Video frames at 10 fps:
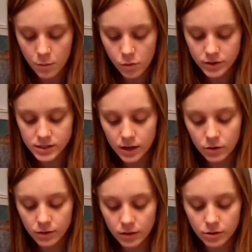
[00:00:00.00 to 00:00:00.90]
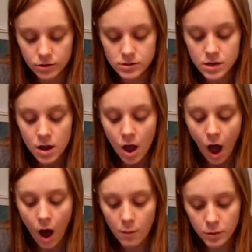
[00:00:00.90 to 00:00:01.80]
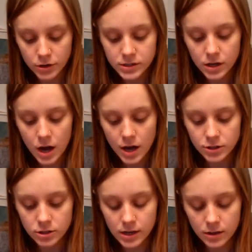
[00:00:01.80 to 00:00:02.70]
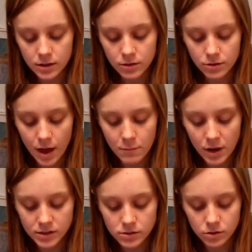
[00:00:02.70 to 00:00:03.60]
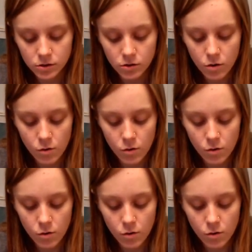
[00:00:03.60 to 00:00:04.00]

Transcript: pointing out that there's a bursa underneath either that muscle